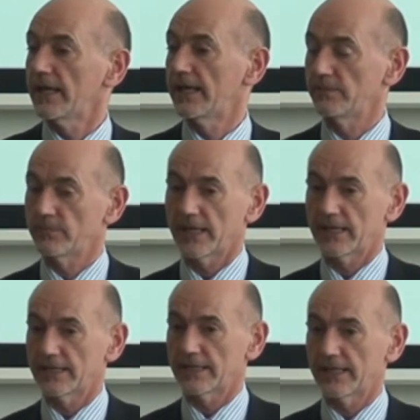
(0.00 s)
and
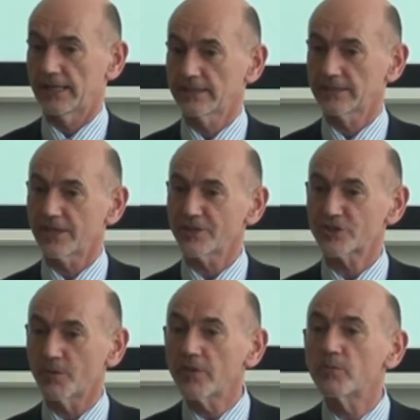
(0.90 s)

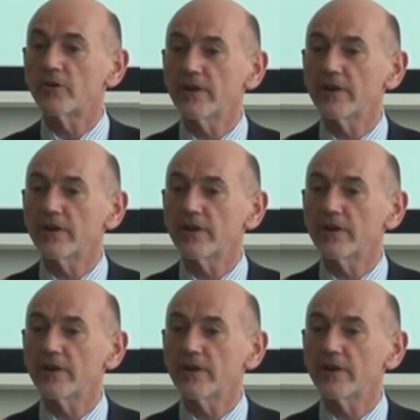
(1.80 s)
some of them are